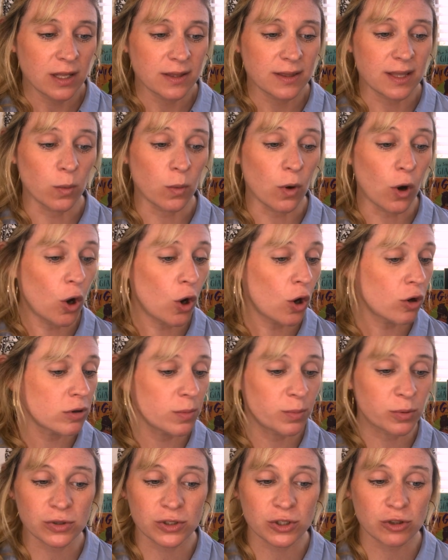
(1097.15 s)
There were
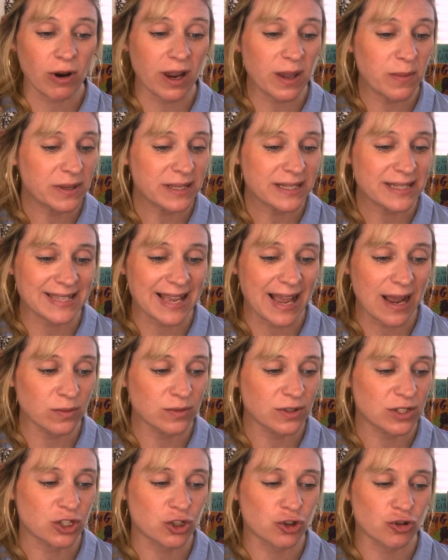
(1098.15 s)
horrible scraping
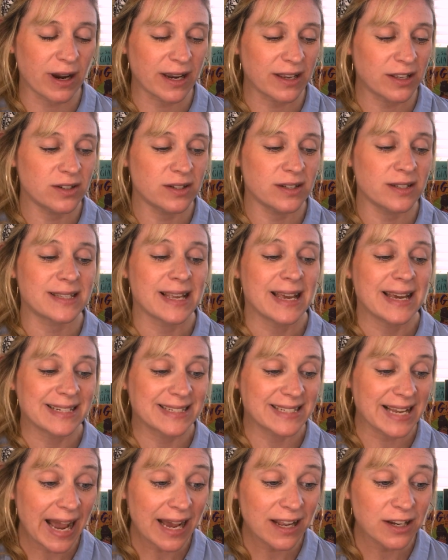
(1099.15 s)
sounds as dragons'
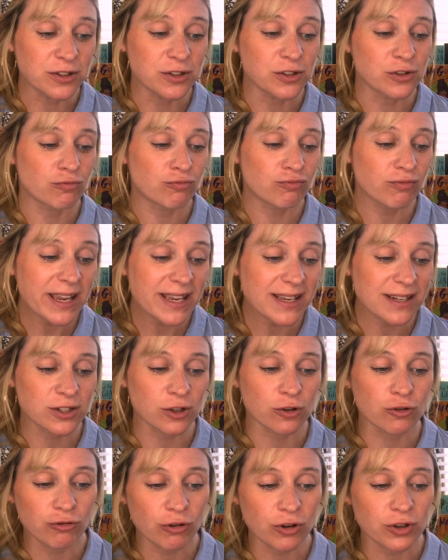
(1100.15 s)
talons raked
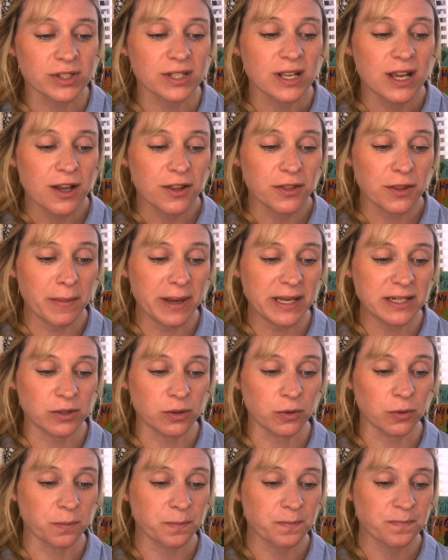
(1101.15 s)
across the
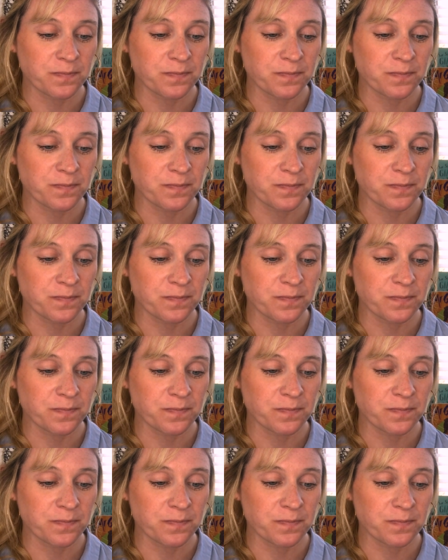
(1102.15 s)
metal.